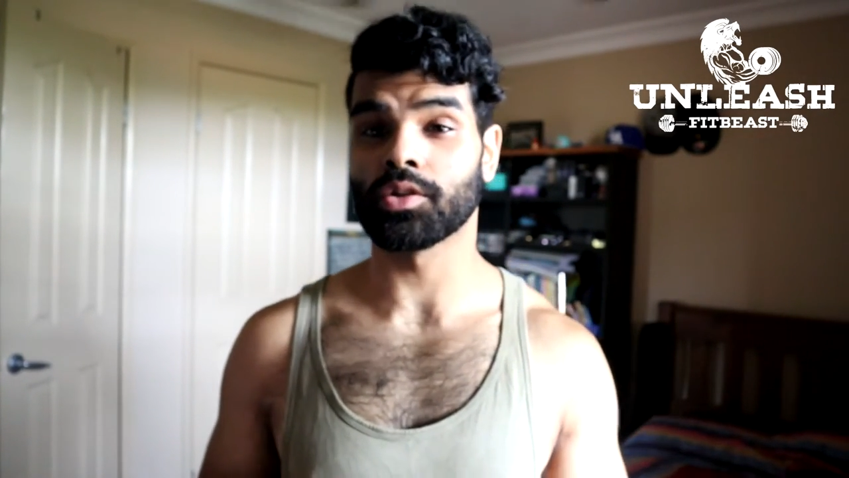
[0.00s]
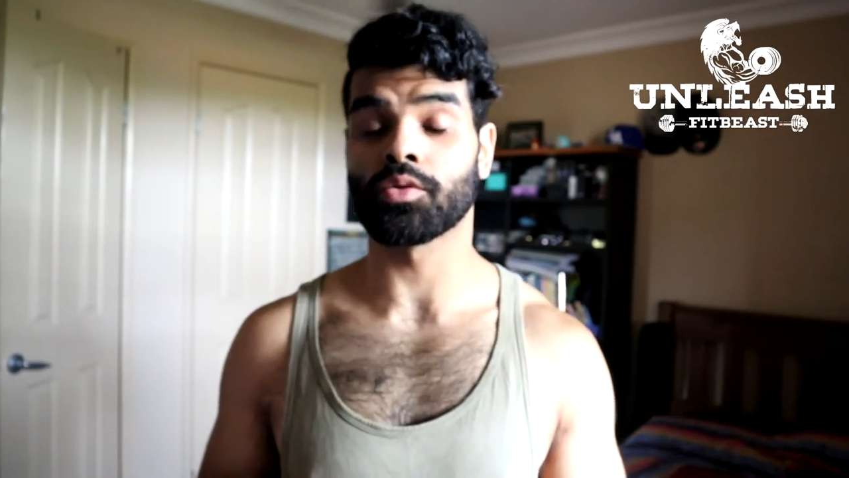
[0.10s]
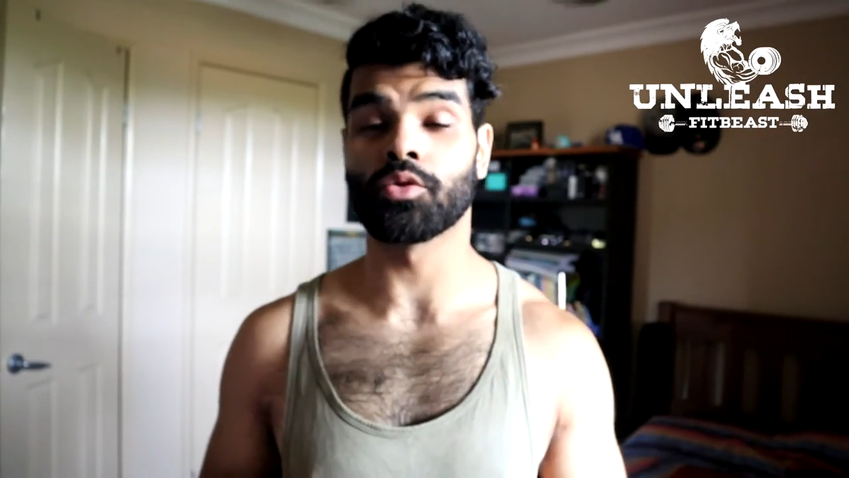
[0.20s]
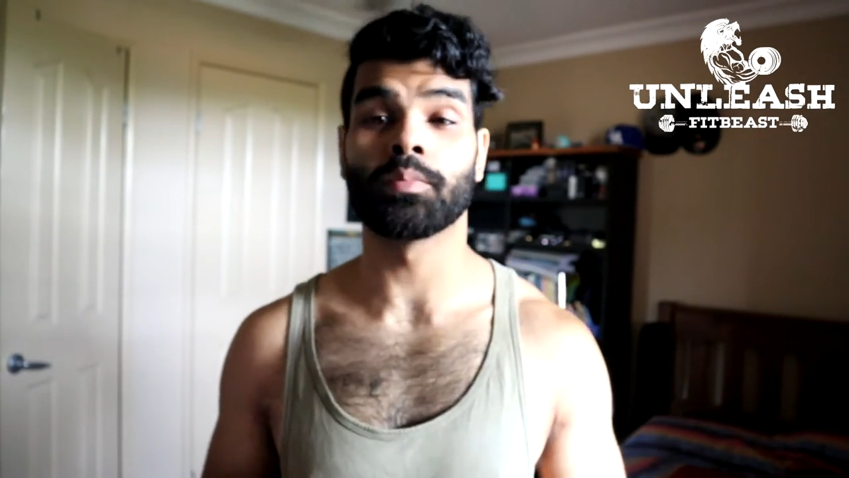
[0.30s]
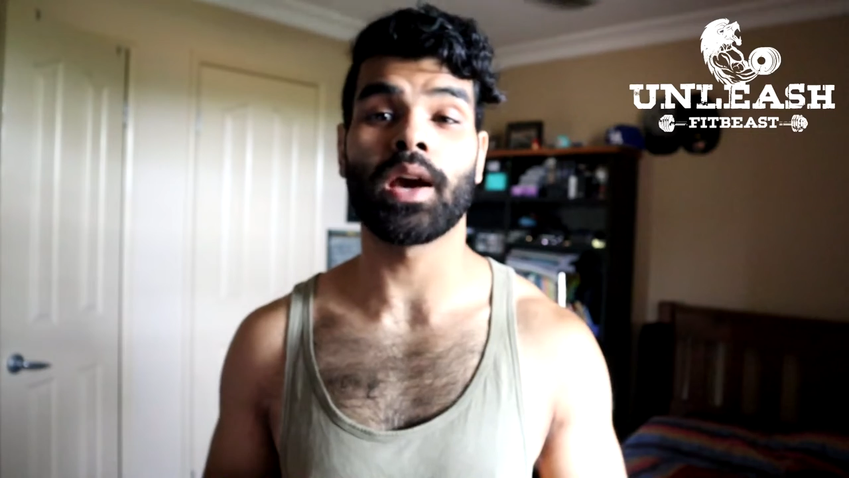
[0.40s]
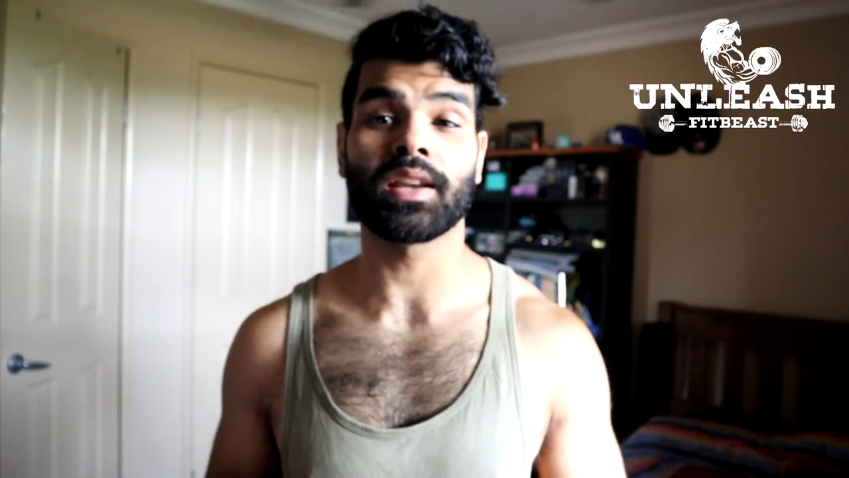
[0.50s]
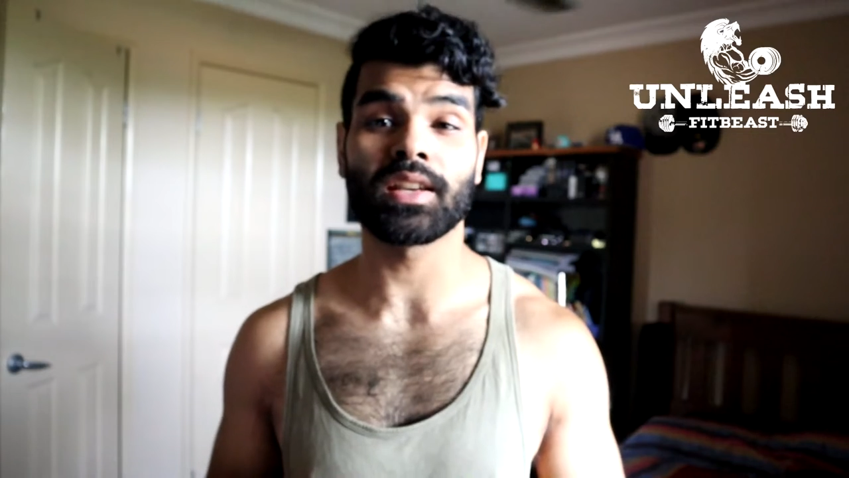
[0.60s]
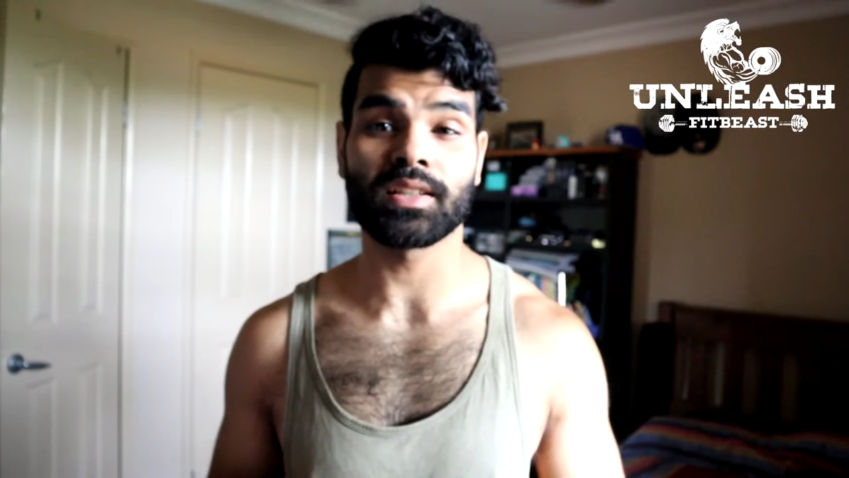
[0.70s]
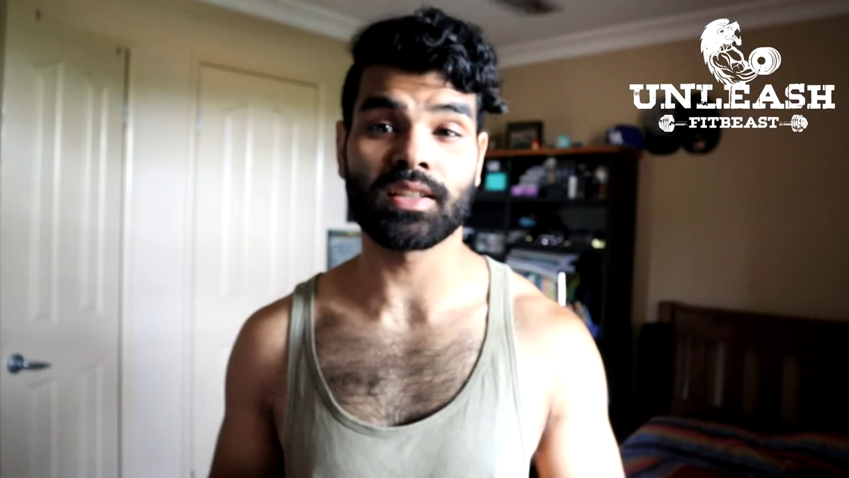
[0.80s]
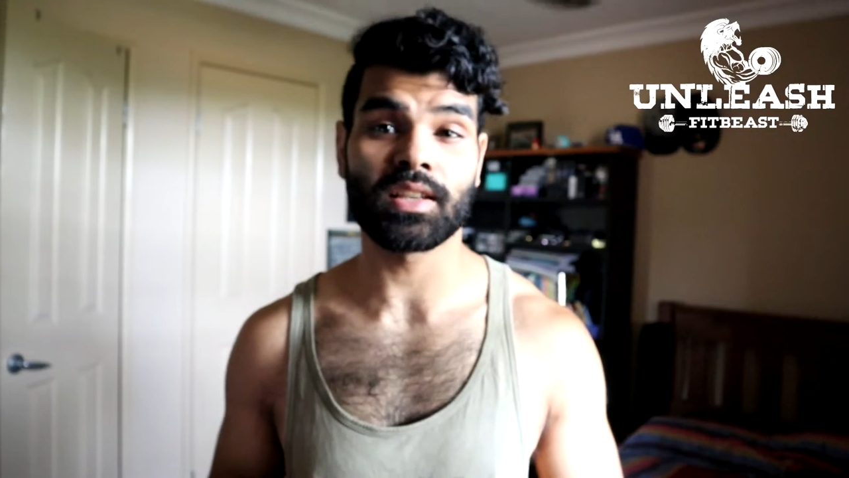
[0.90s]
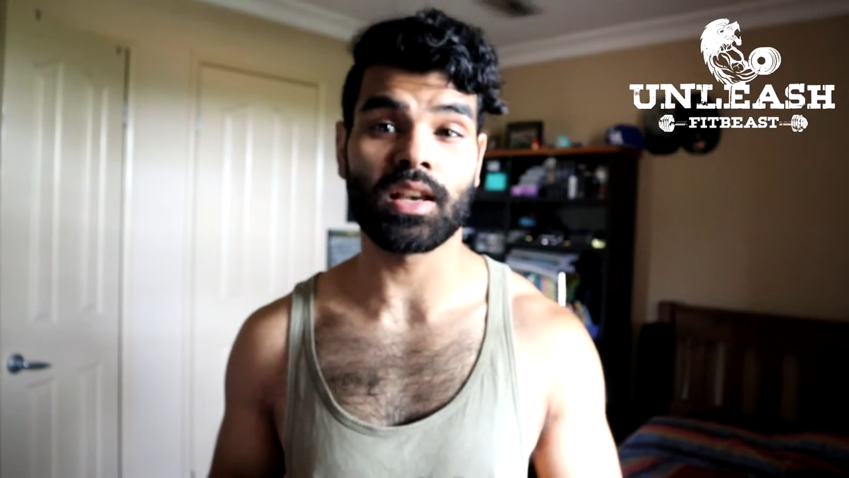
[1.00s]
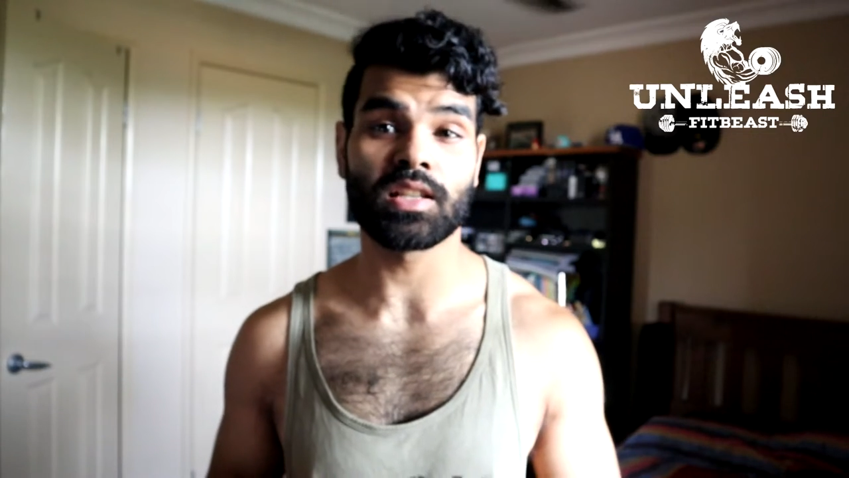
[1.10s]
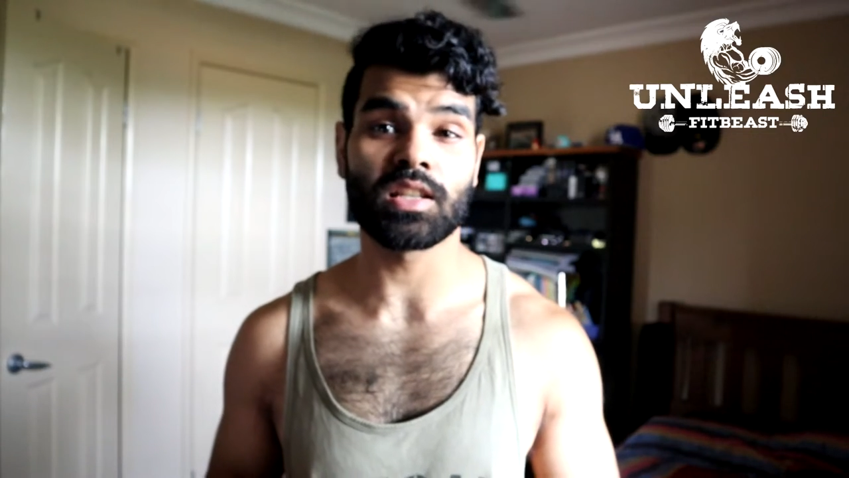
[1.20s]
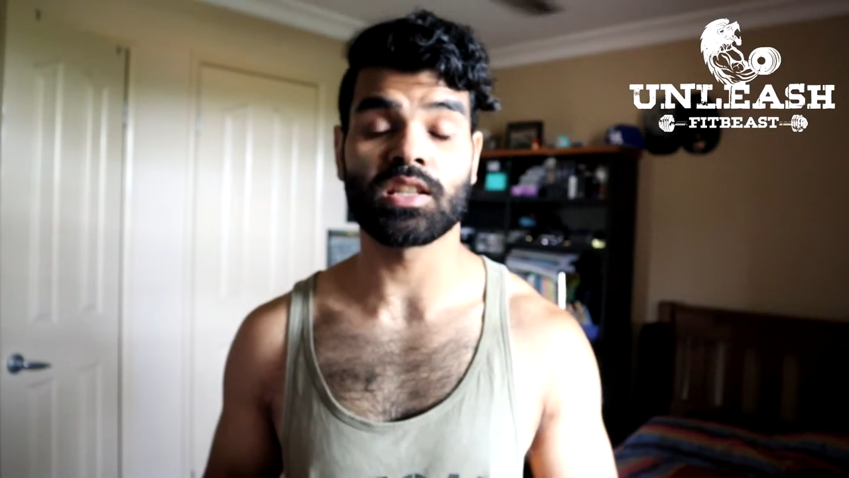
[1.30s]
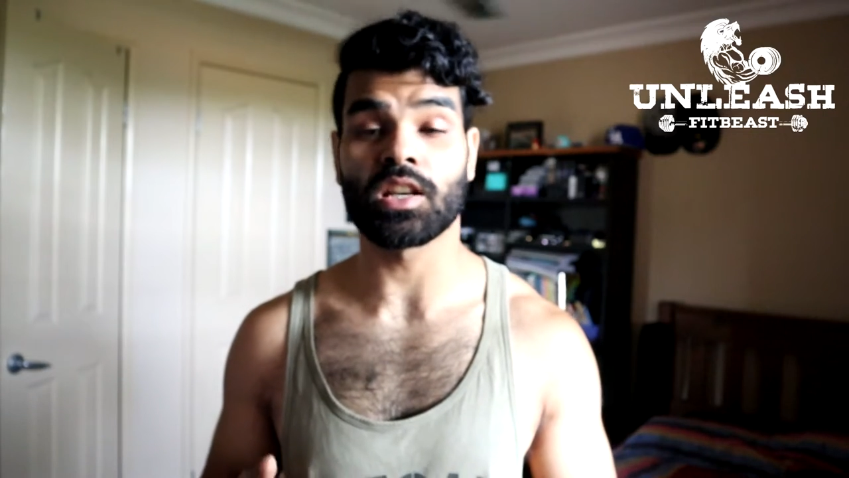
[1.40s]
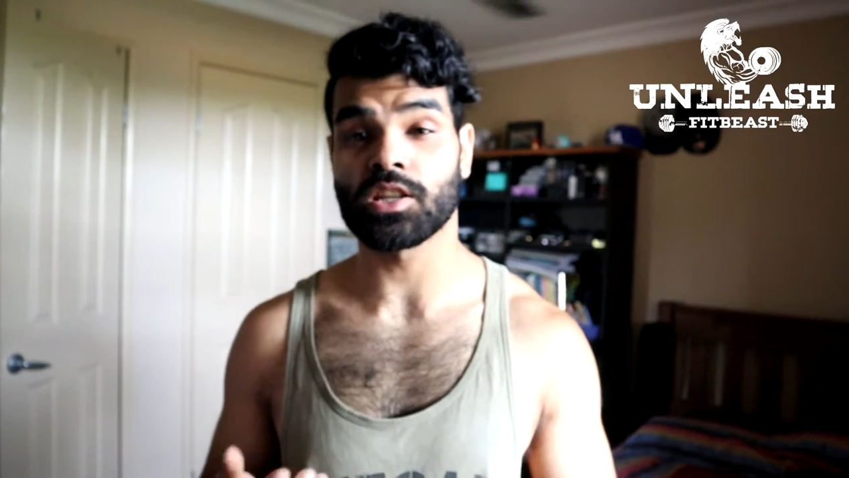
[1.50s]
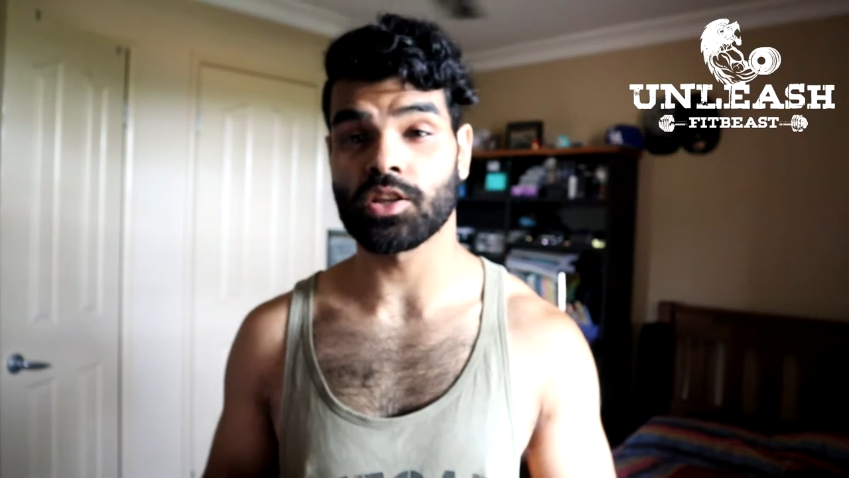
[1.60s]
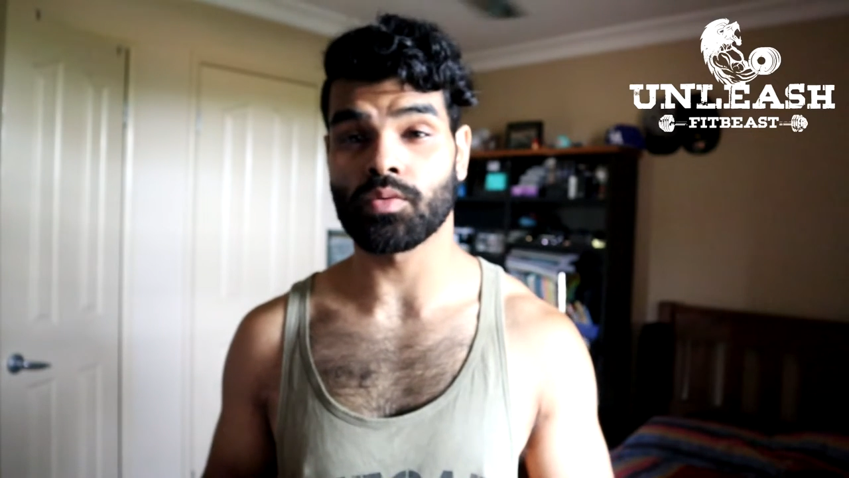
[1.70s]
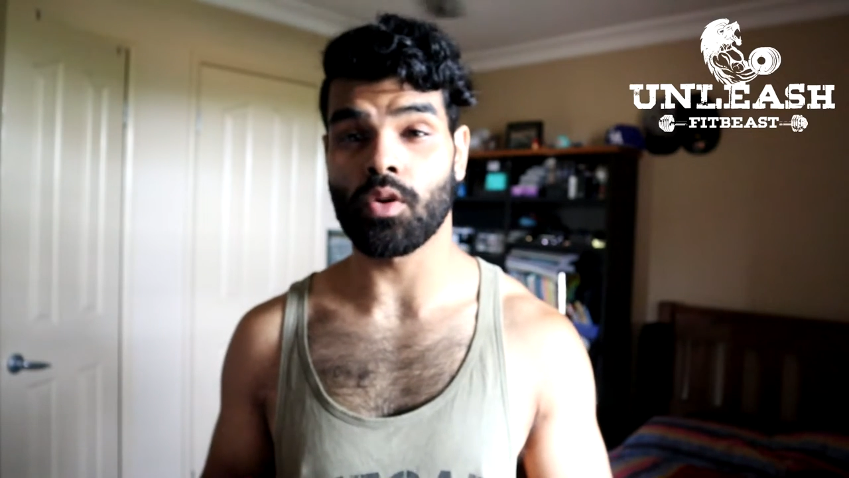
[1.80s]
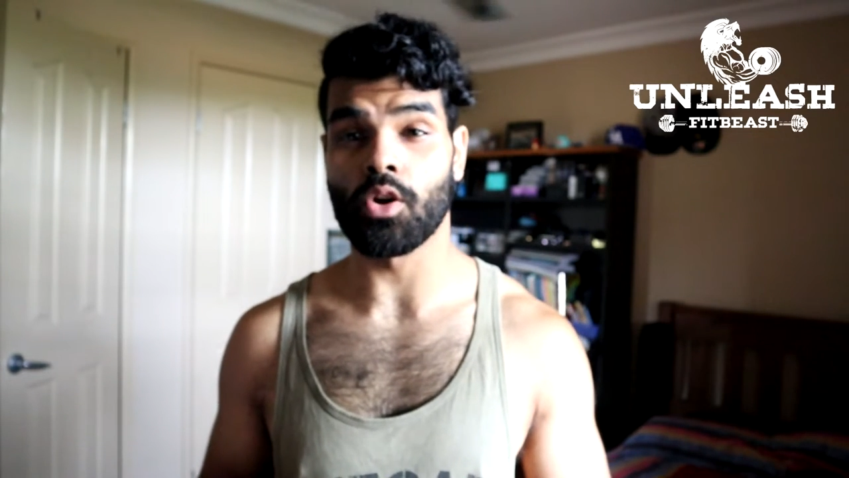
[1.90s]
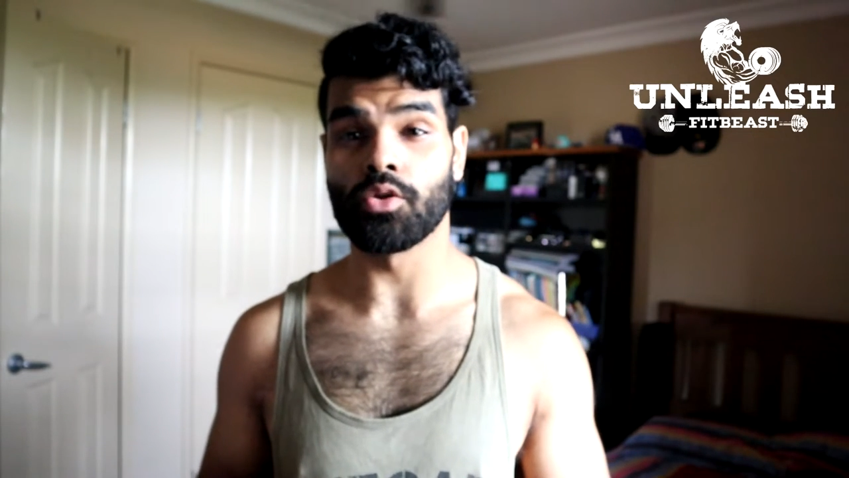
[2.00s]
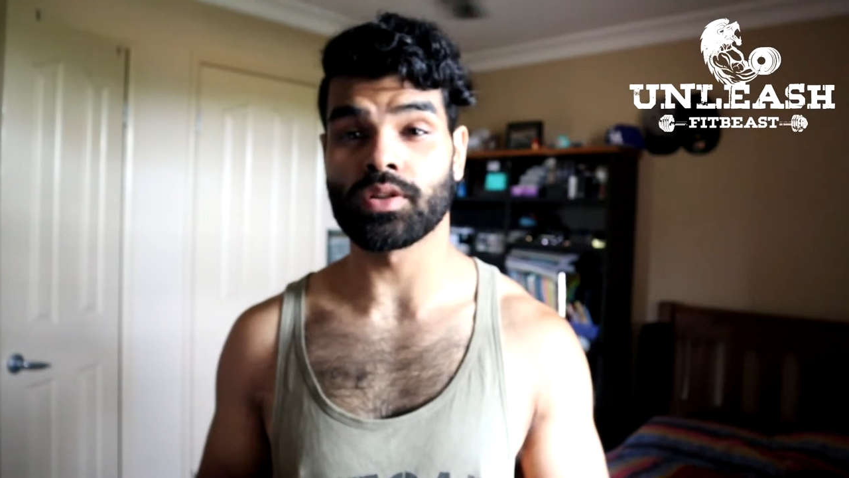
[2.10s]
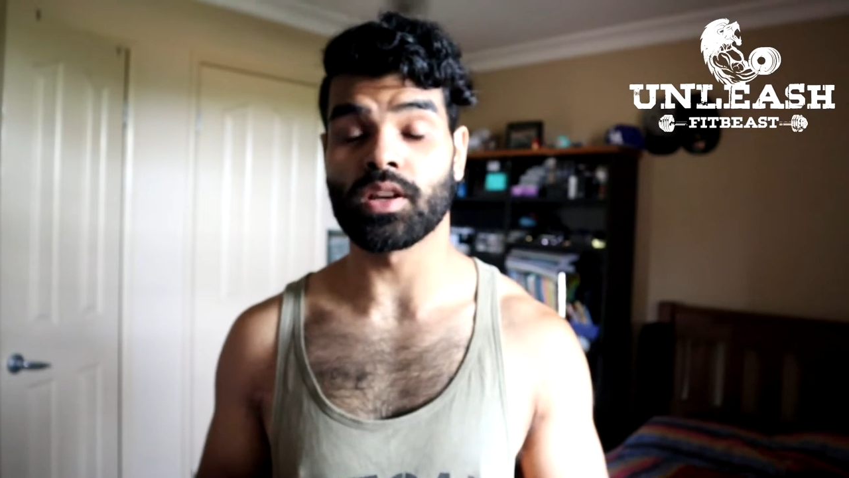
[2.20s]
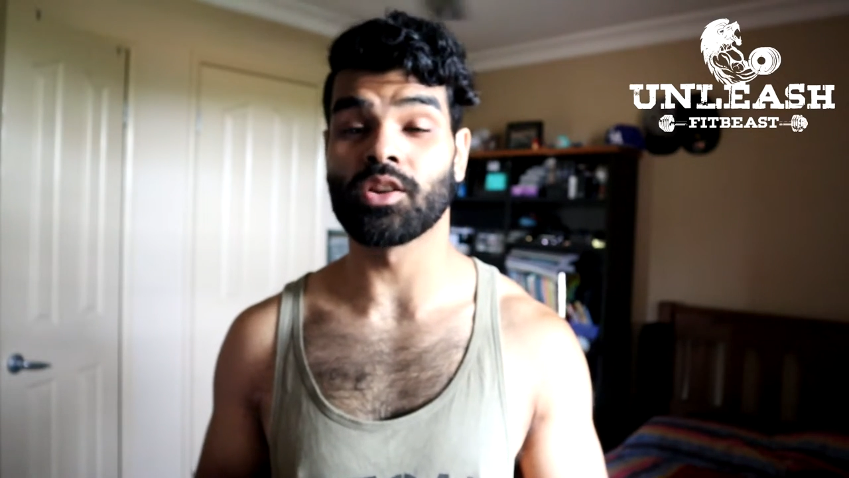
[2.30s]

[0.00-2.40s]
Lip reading: through back exercises such as rows